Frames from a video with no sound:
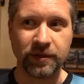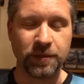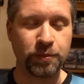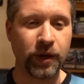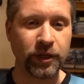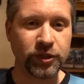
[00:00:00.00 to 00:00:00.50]

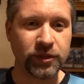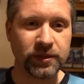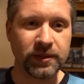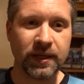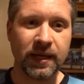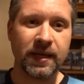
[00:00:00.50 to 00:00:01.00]

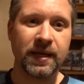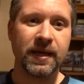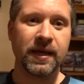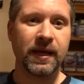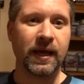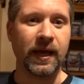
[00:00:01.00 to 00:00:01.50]
depression.
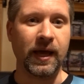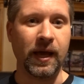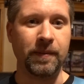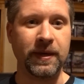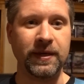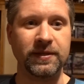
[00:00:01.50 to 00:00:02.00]

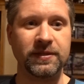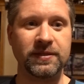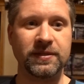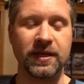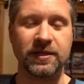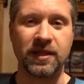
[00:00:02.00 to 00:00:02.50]

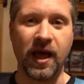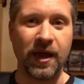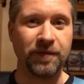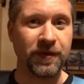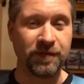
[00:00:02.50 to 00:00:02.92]
His life,